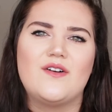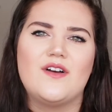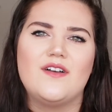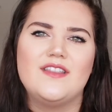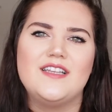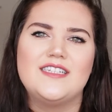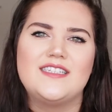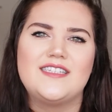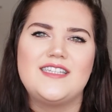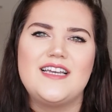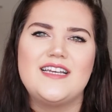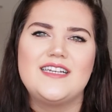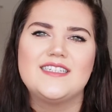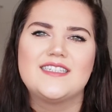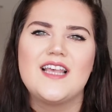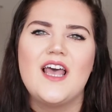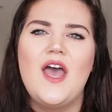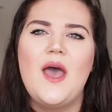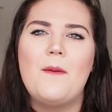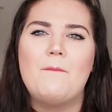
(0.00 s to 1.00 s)
on these things,
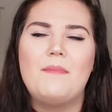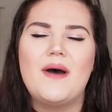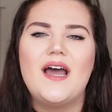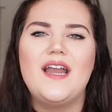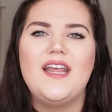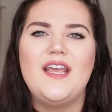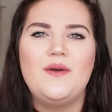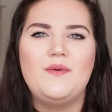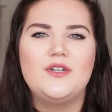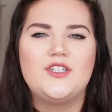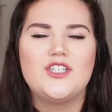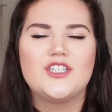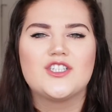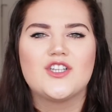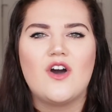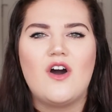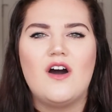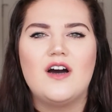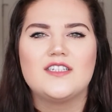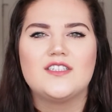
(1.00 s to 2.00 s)
but it would just
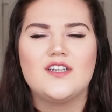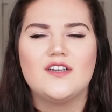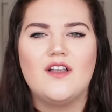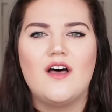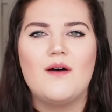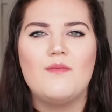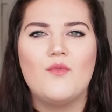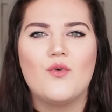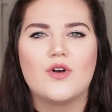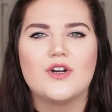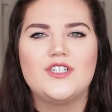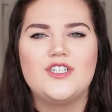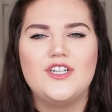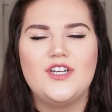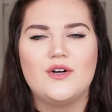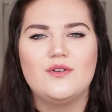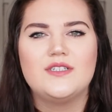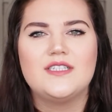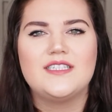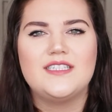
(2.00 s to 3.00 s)
cost a lot more to
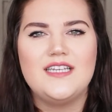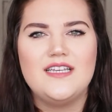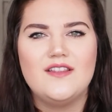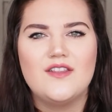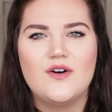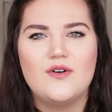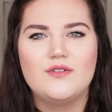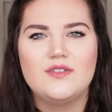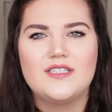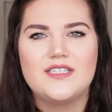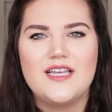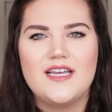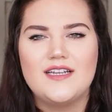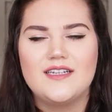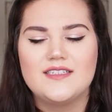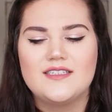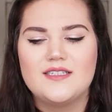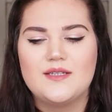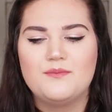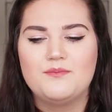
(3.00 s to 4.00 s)
go see those
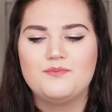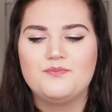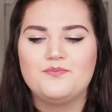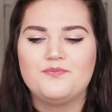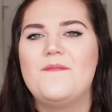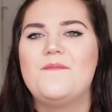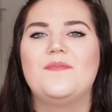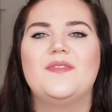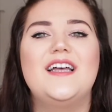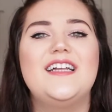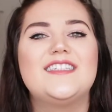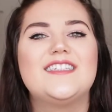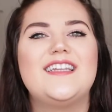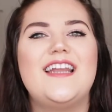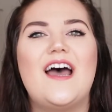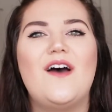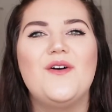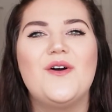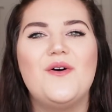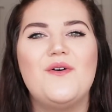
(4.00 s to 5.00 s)
things. Let's
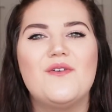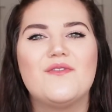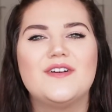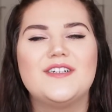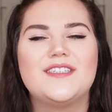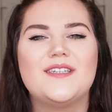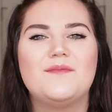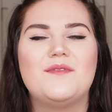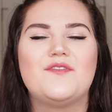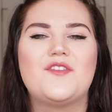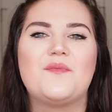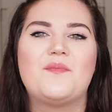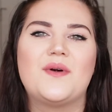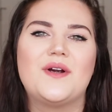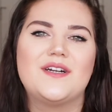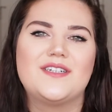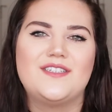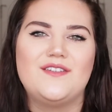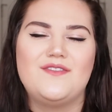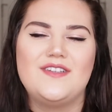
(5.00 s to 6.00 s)
now go over some of the
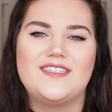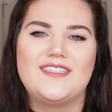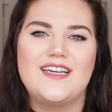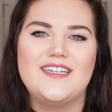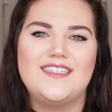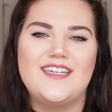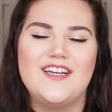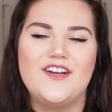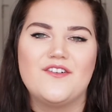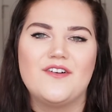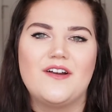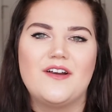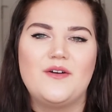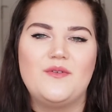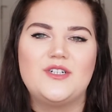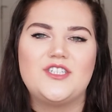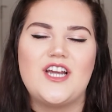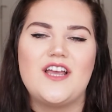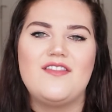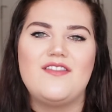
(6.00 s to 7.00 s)
perks of this itinerary,
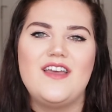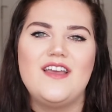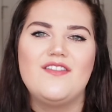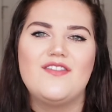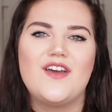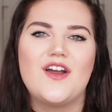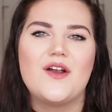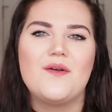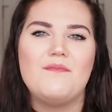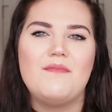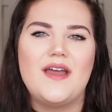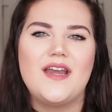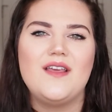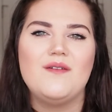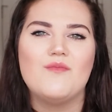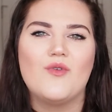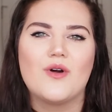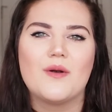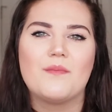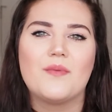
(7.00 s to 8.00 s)
which I think there are many
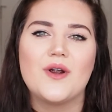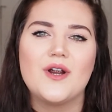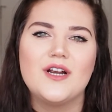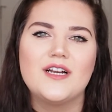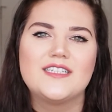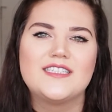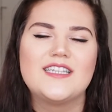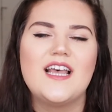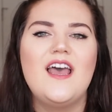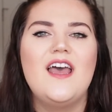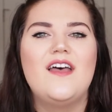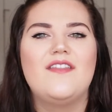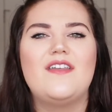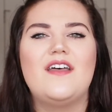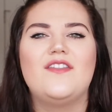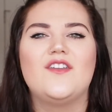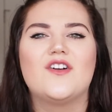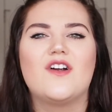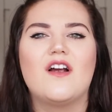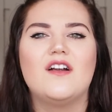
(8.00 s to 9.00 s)
more perks
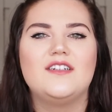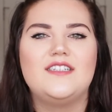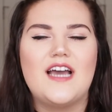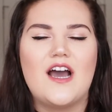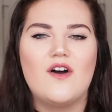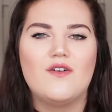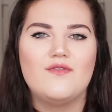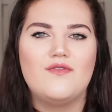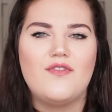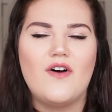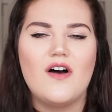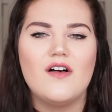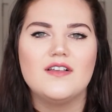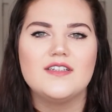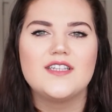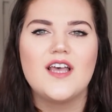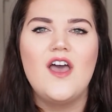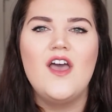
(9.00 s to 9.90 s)
than there are downfalls.